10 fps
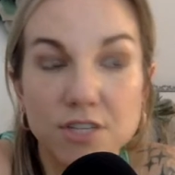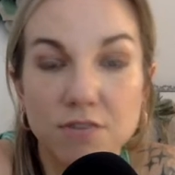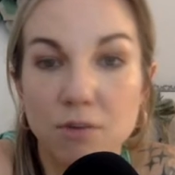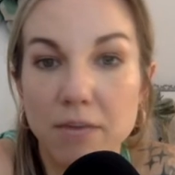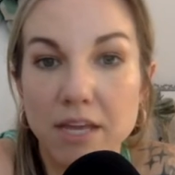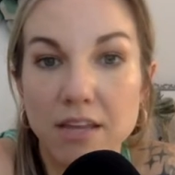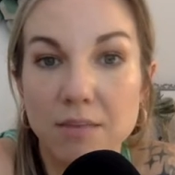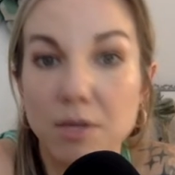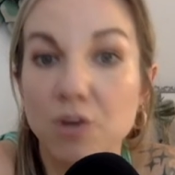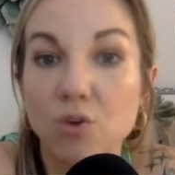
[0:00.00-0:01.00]
of all, making
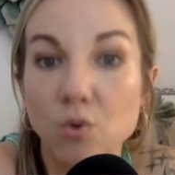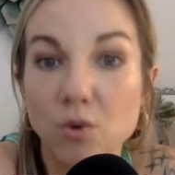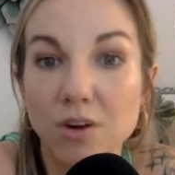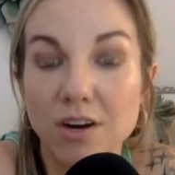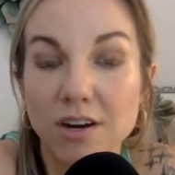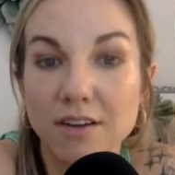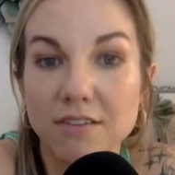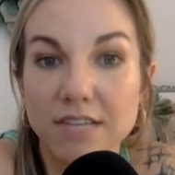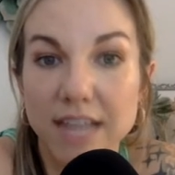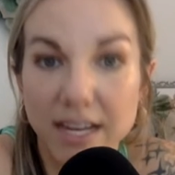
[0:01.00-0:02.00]
them ignore
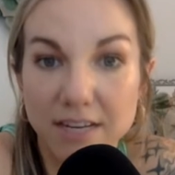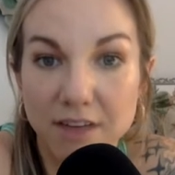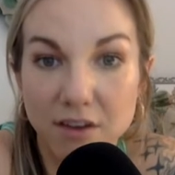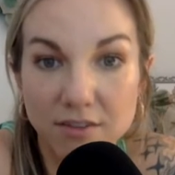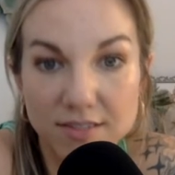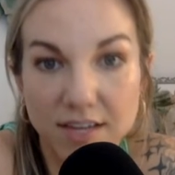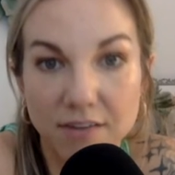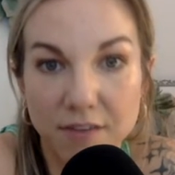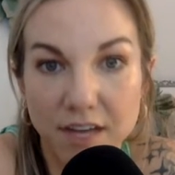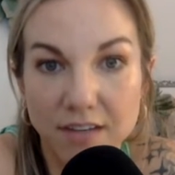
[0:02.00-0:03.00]
the negative health side
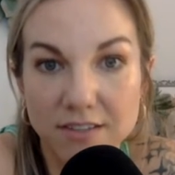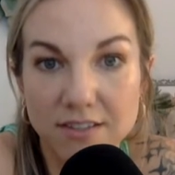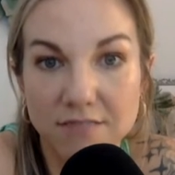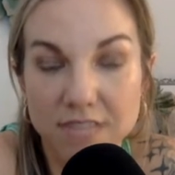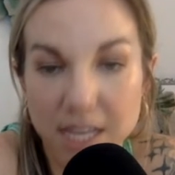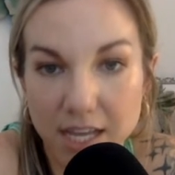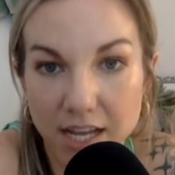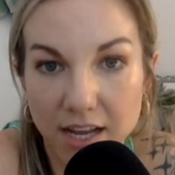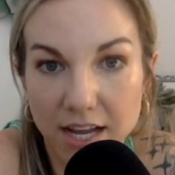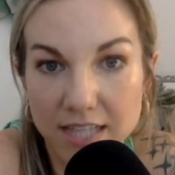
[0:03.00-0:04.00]
effects of
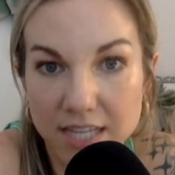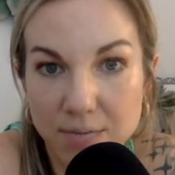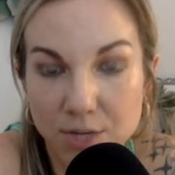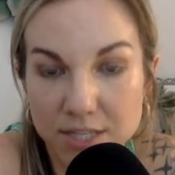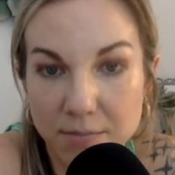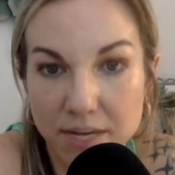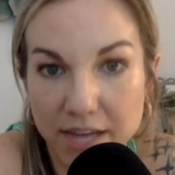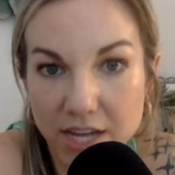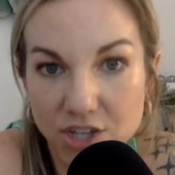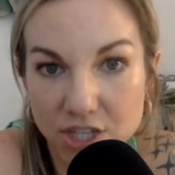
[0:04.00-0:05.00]
taking antidepressant
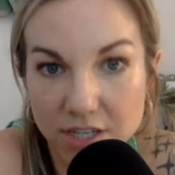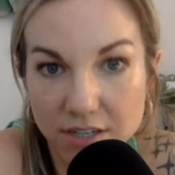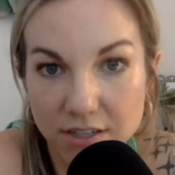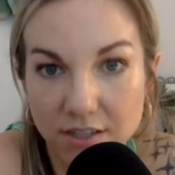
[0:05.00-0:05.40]
medication